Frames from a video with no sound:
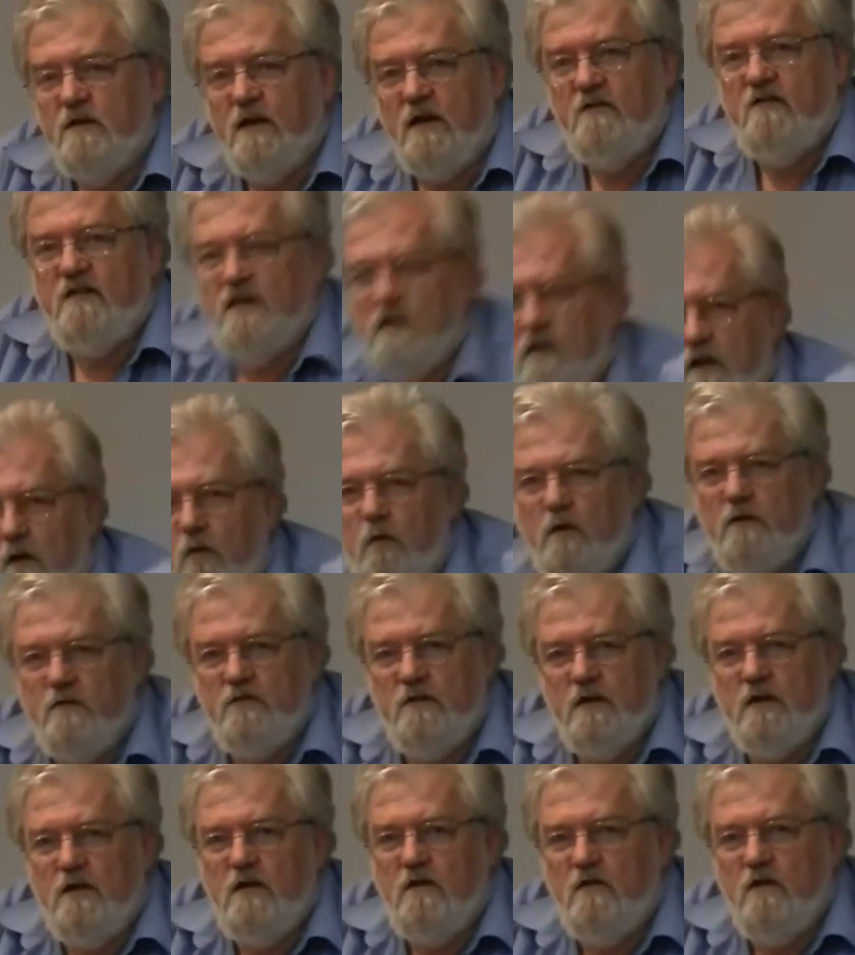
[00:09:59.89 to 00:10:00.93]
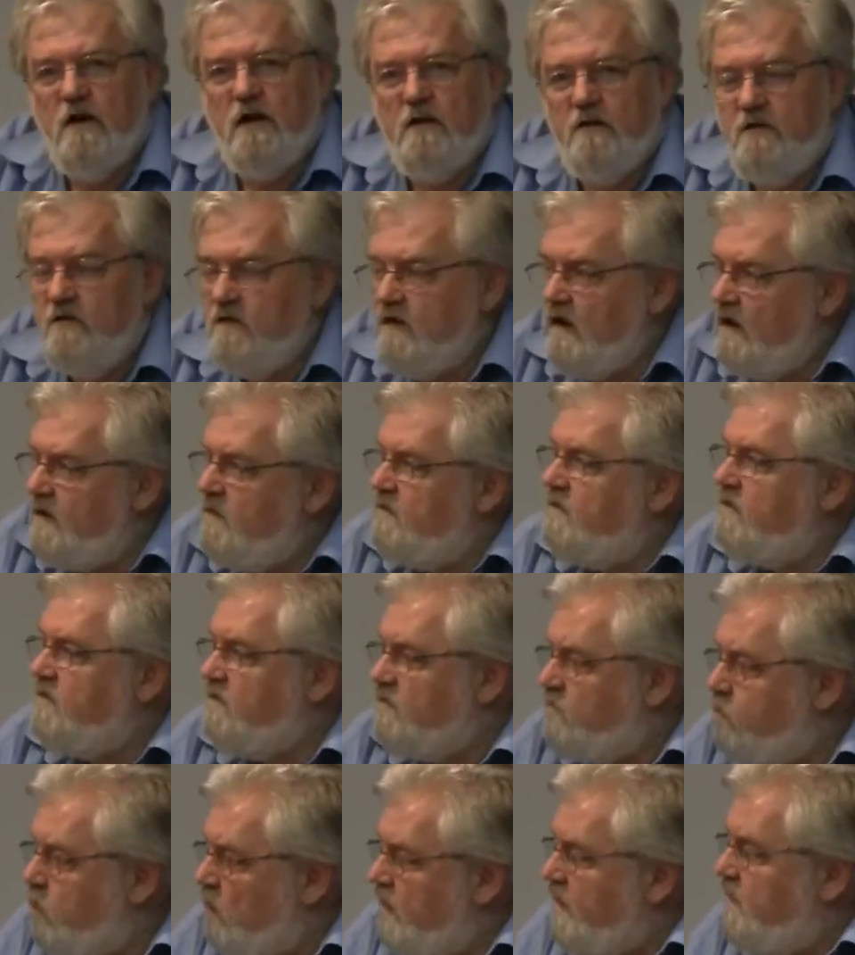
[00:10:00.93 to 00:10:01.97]
That's the lowest. In the United States,
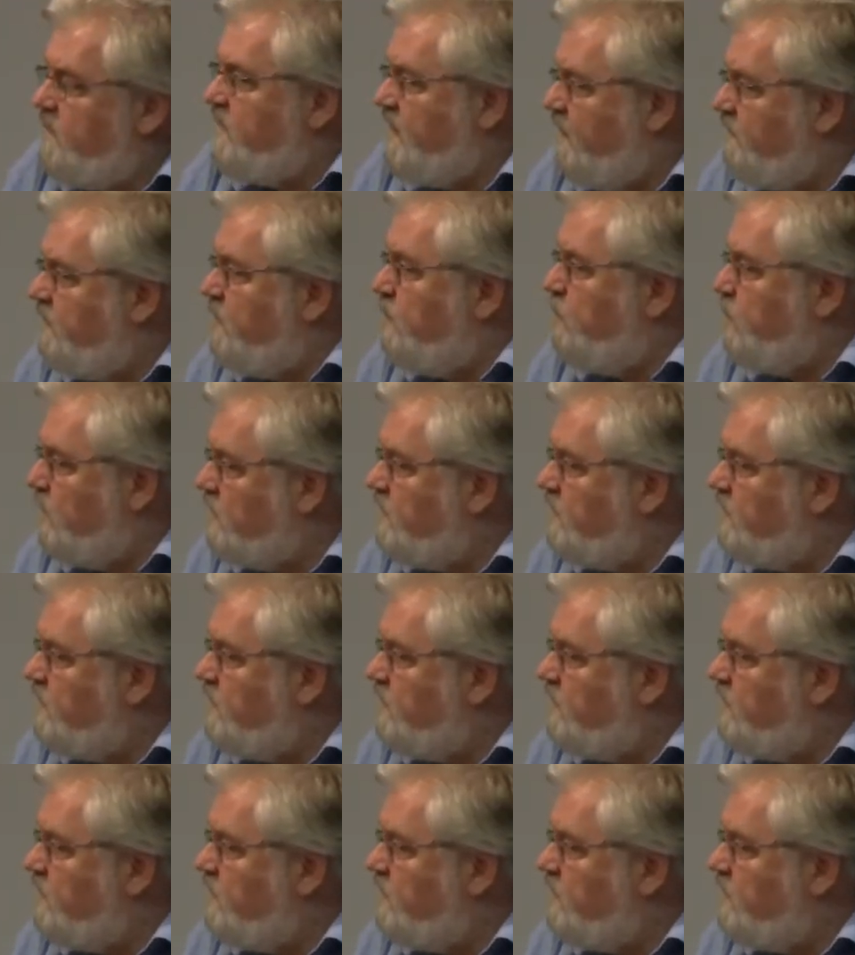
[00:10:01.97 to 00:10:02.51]
it's 27% of